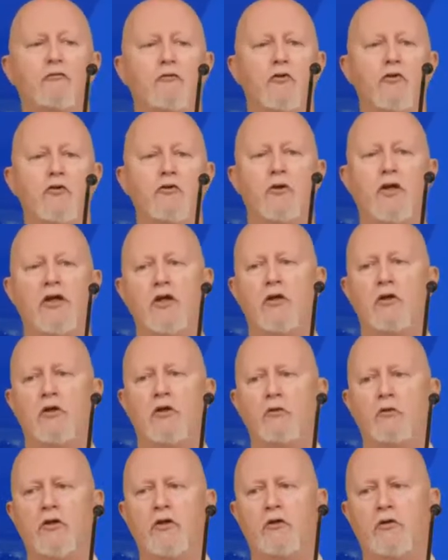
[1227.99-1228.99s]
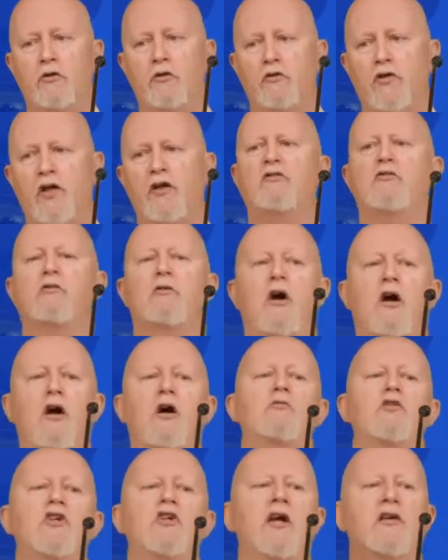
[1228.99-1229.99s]
you included those extra
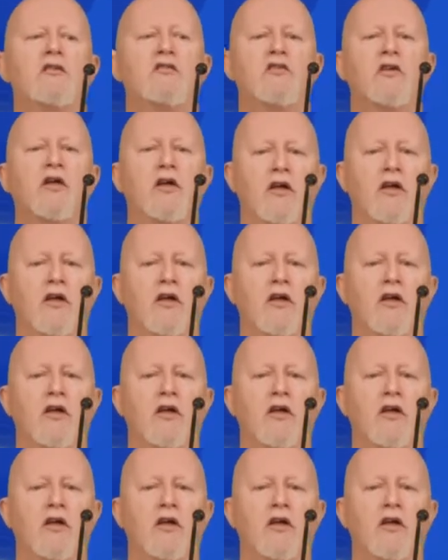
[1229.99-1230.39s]
objects